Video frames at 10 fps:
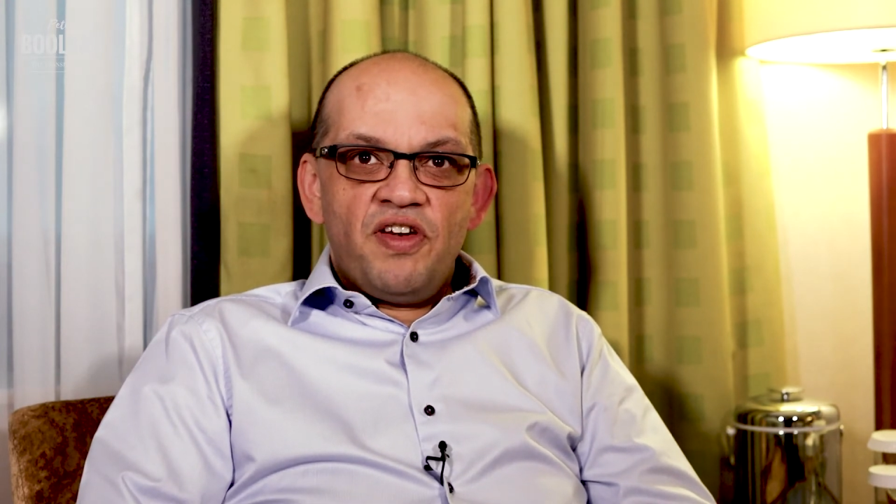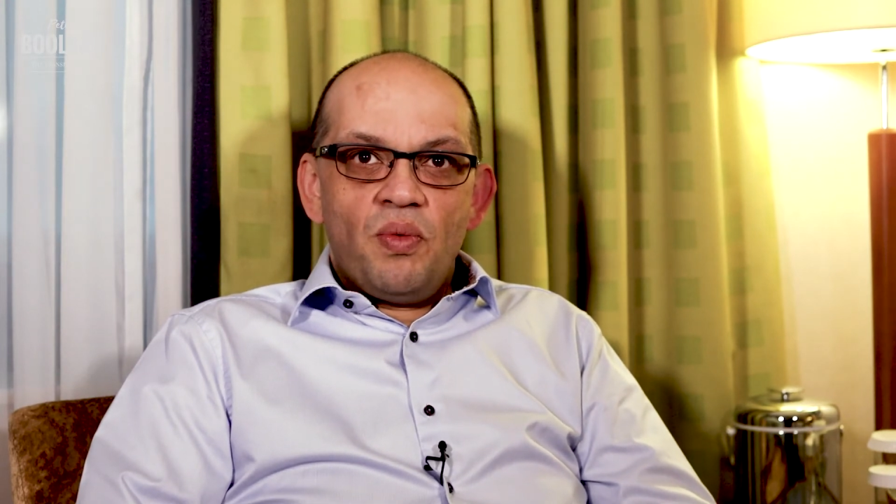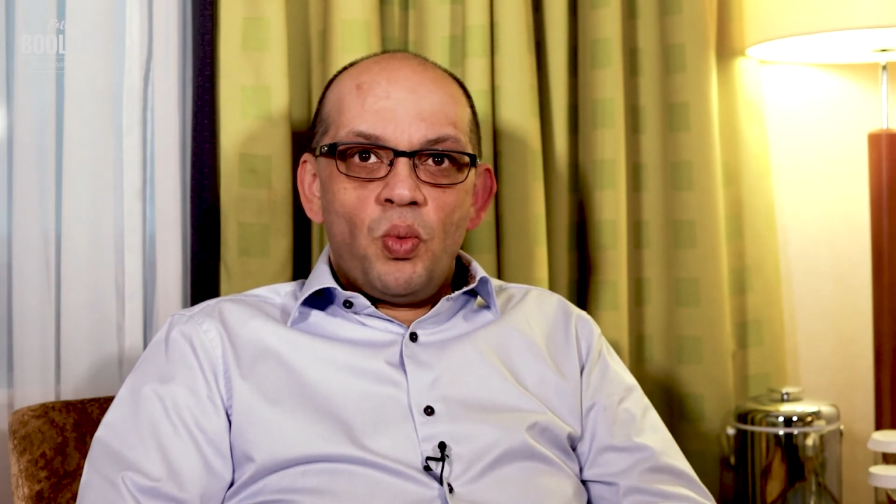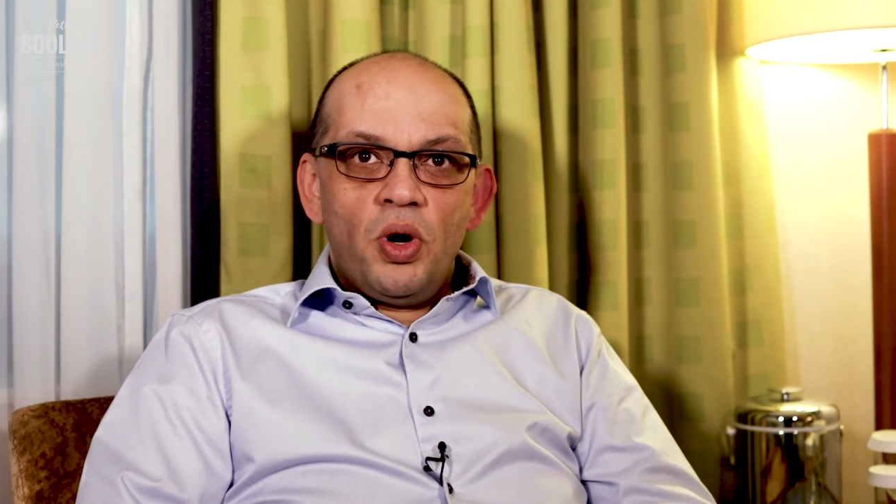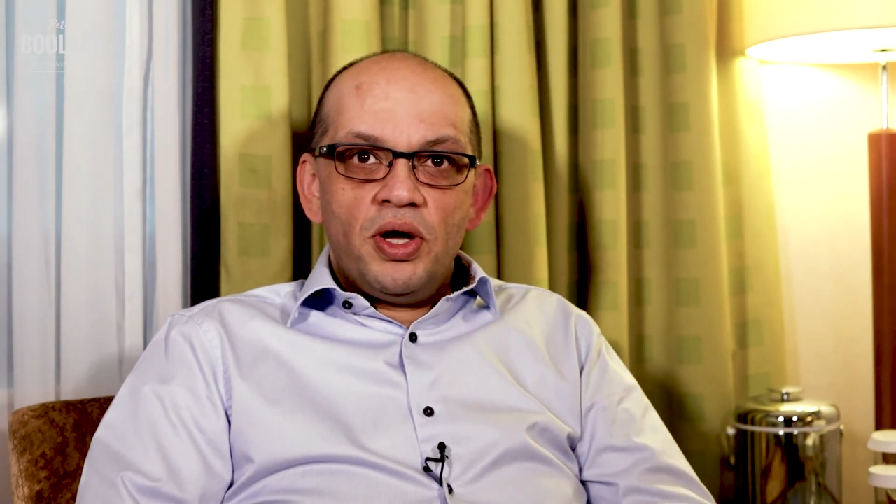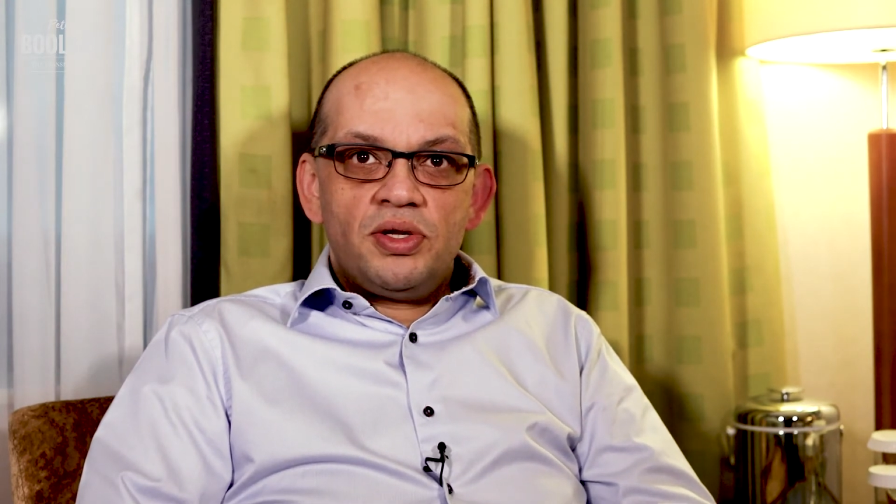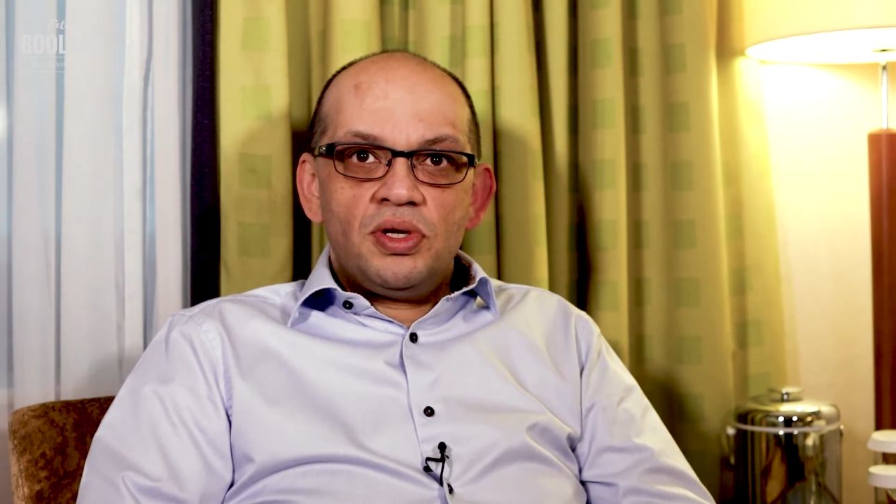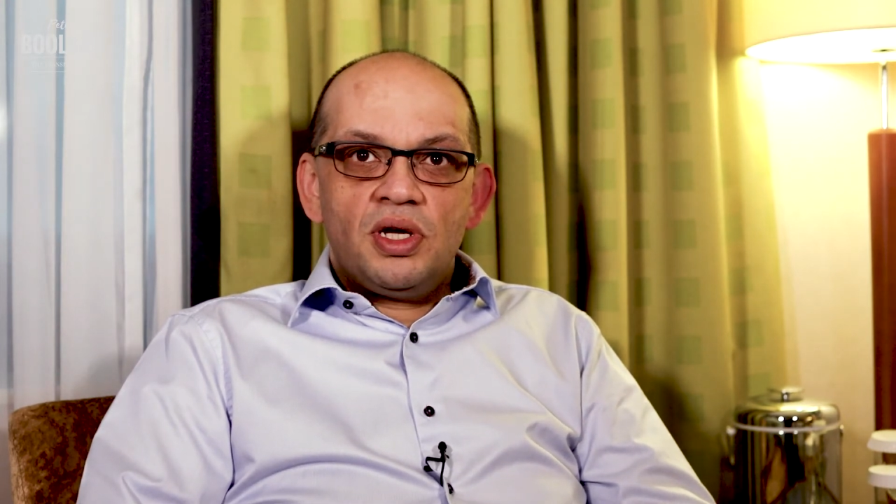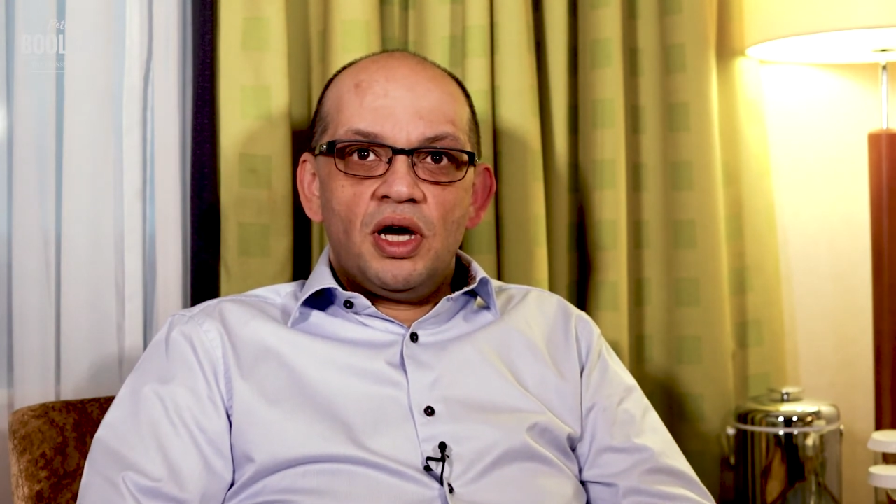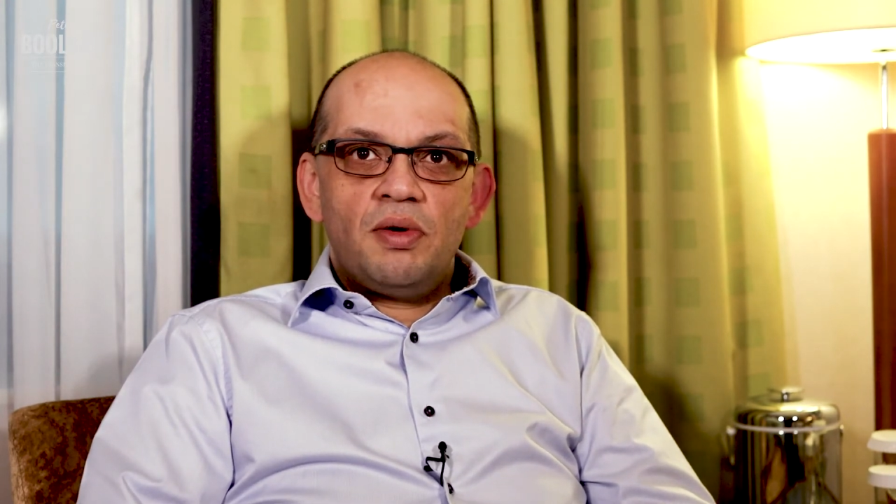it were
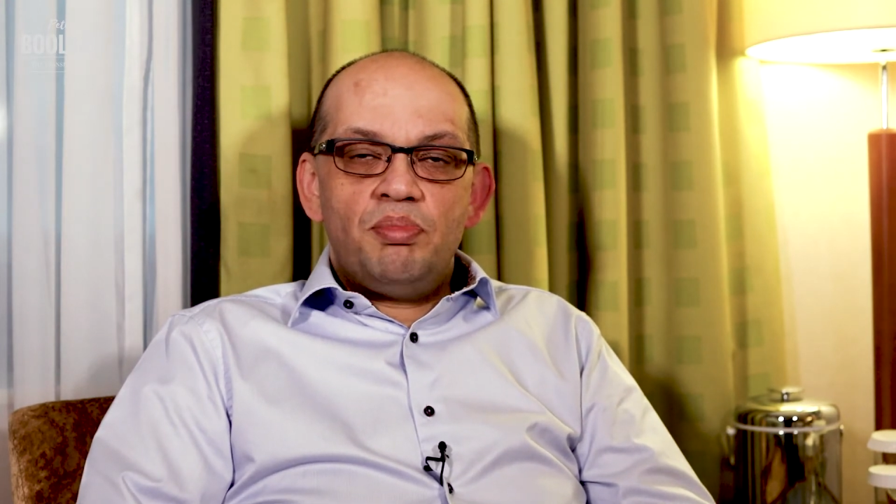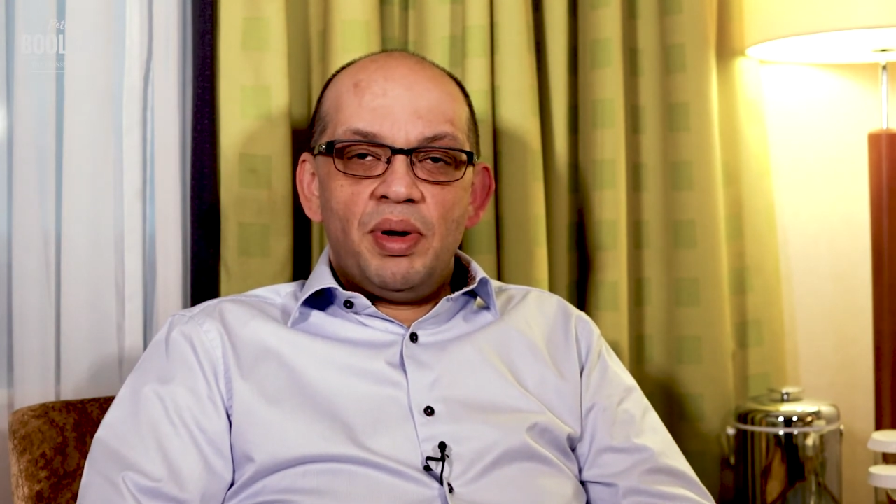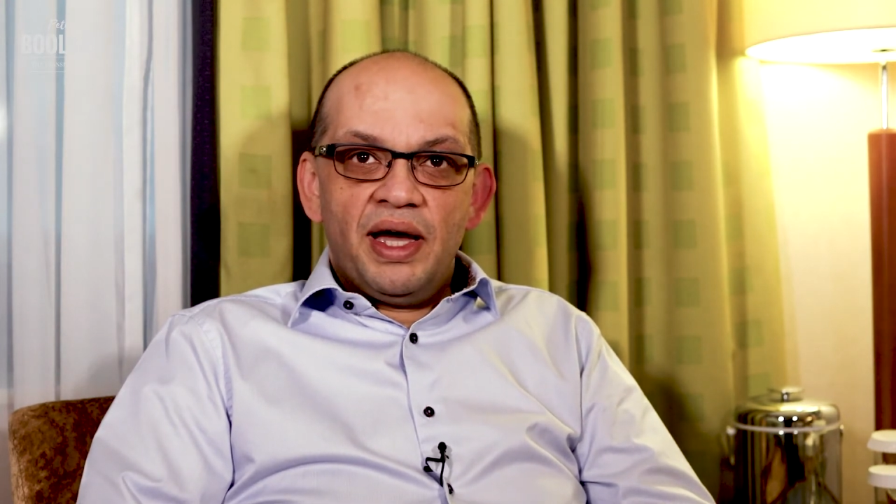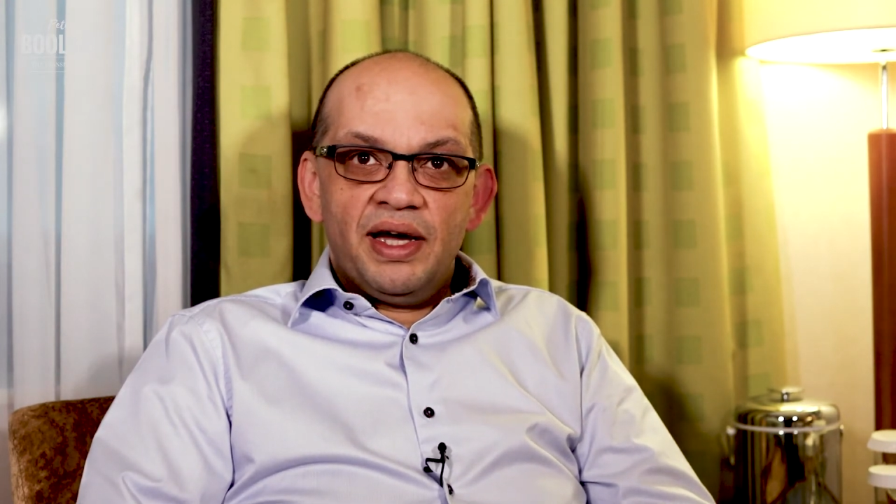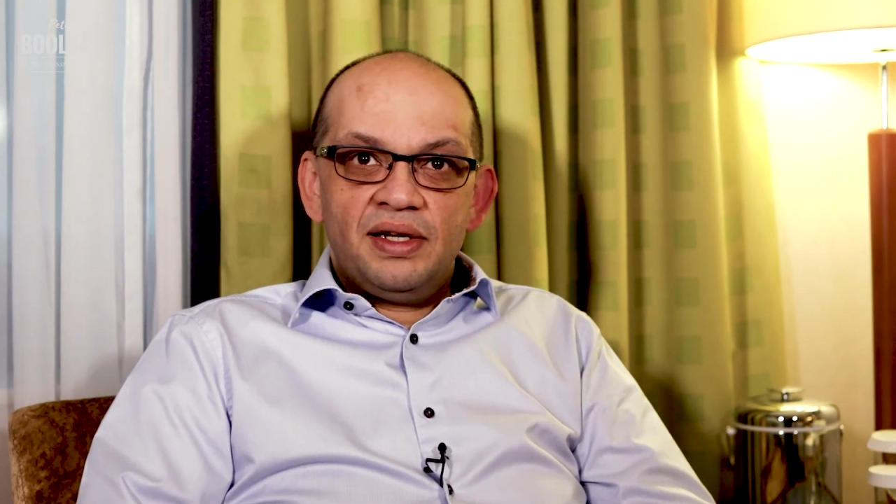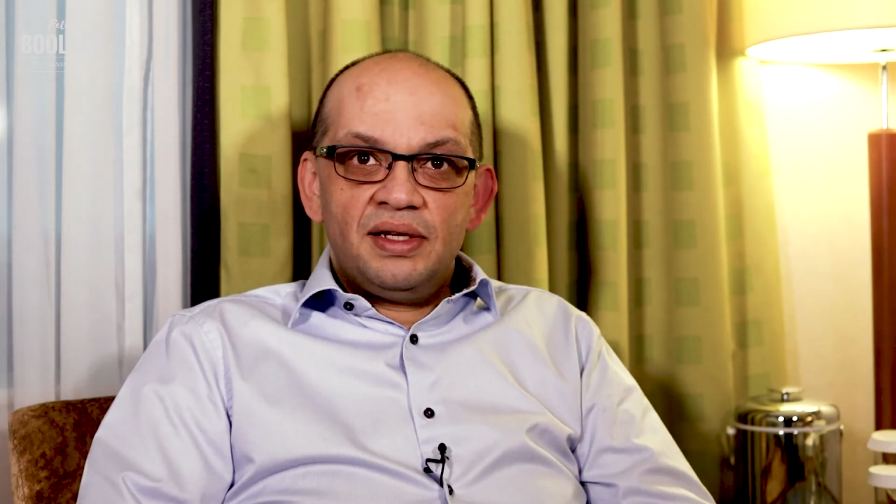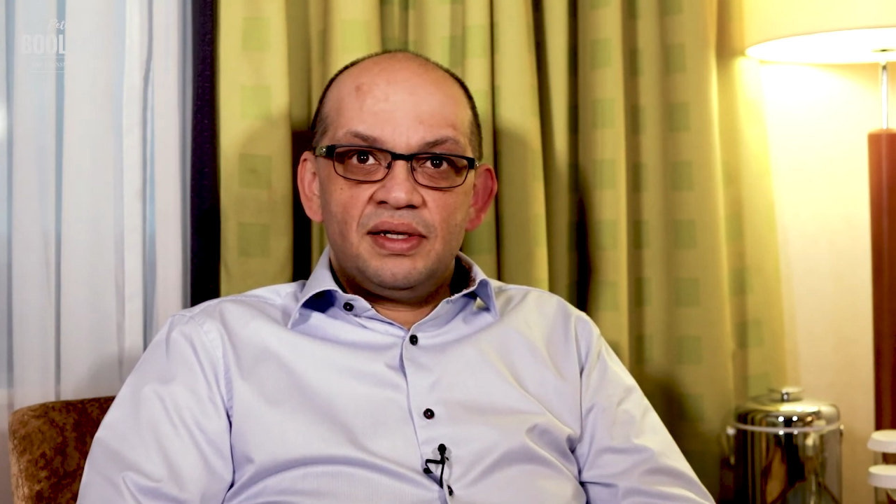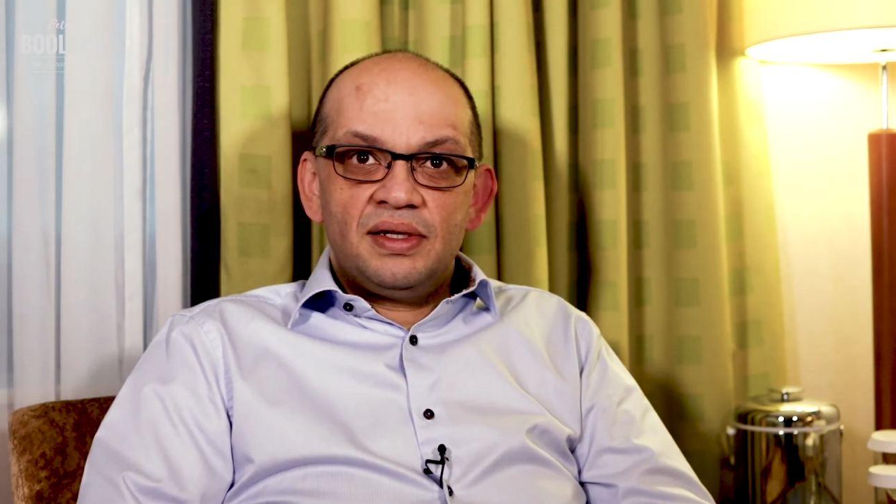to go bad,